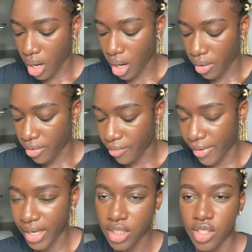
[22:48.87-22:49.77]
our
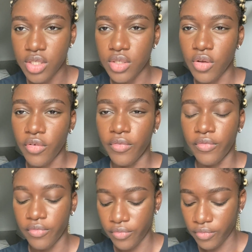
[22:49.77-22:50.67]
rights
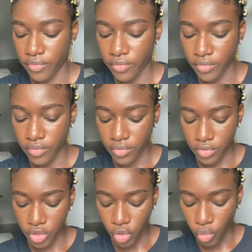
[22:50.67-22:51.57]
of,
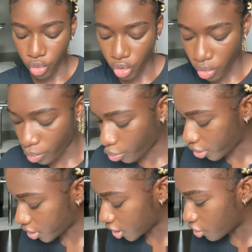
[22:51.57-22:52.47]
you know, not
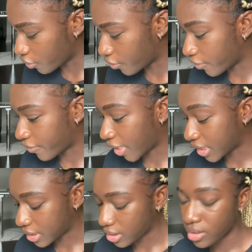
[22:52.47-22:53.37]
worthy enough of
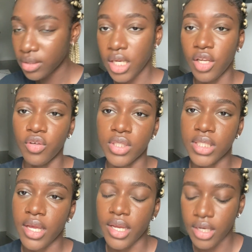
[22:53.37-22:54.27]
fighting
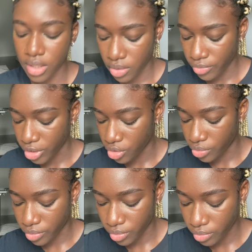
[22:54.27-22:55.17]
alongside
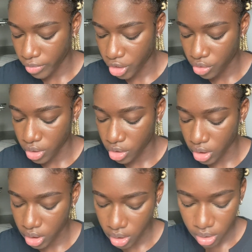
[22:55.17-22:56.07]
racial
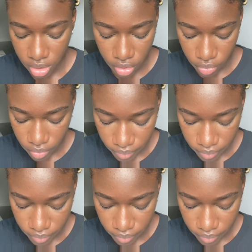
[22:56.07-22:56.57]
injustice. So